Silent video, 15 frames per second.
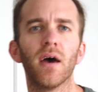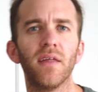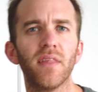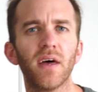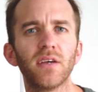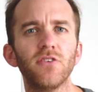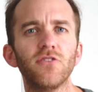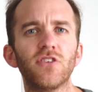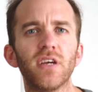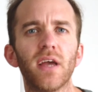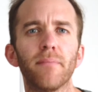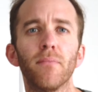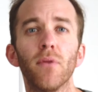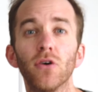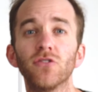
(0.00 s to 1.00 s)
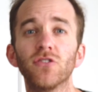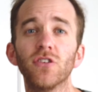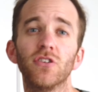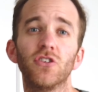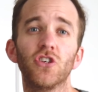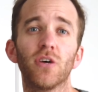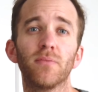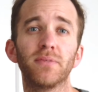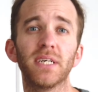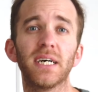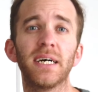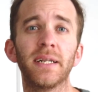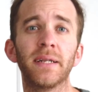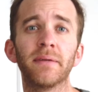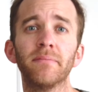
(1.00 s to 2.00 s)
and that used to get most of the job
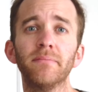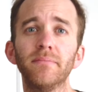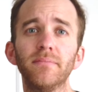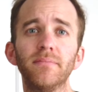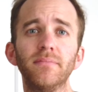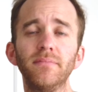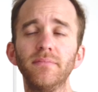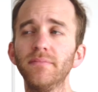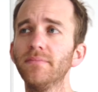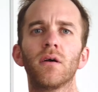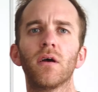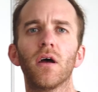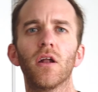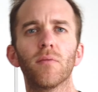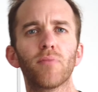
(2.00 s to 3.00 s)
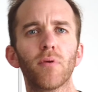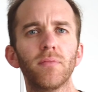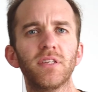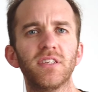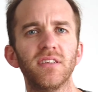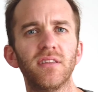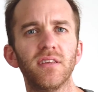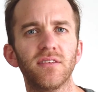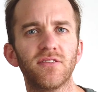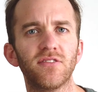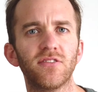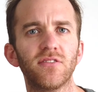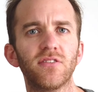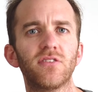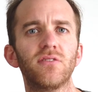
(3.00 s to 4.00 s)
done. And I probably did
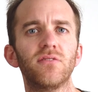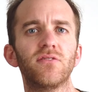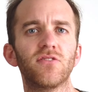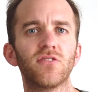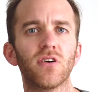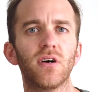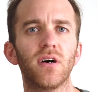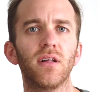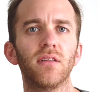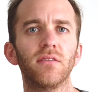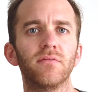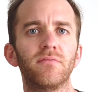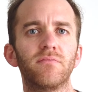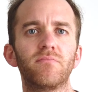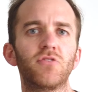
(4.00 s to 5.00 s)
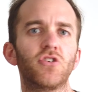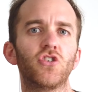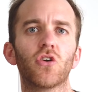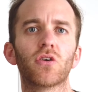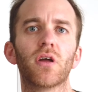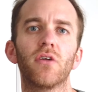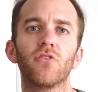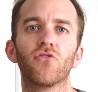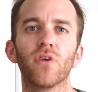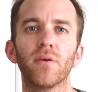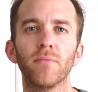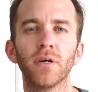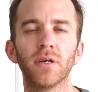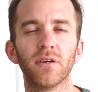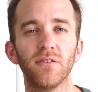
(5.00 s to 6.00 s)
this style of shotgun
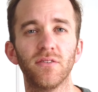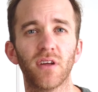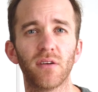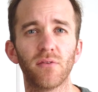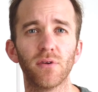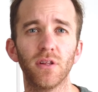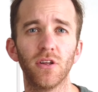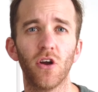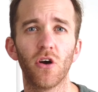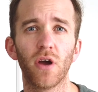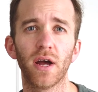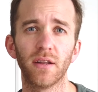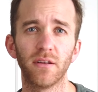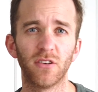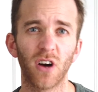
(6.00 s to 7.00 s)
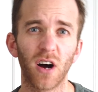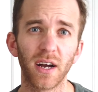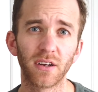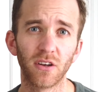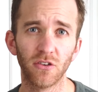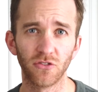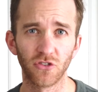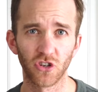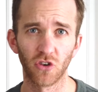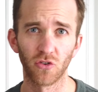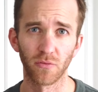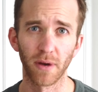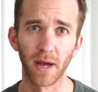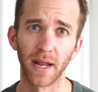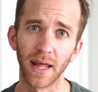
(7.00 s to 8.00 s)
treatment because I didn't really know how to diagnose
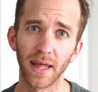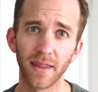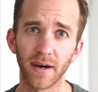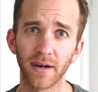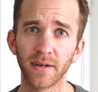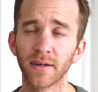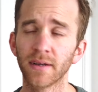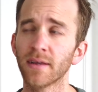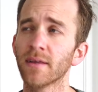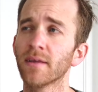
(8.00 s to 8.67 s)
shoulder pain either.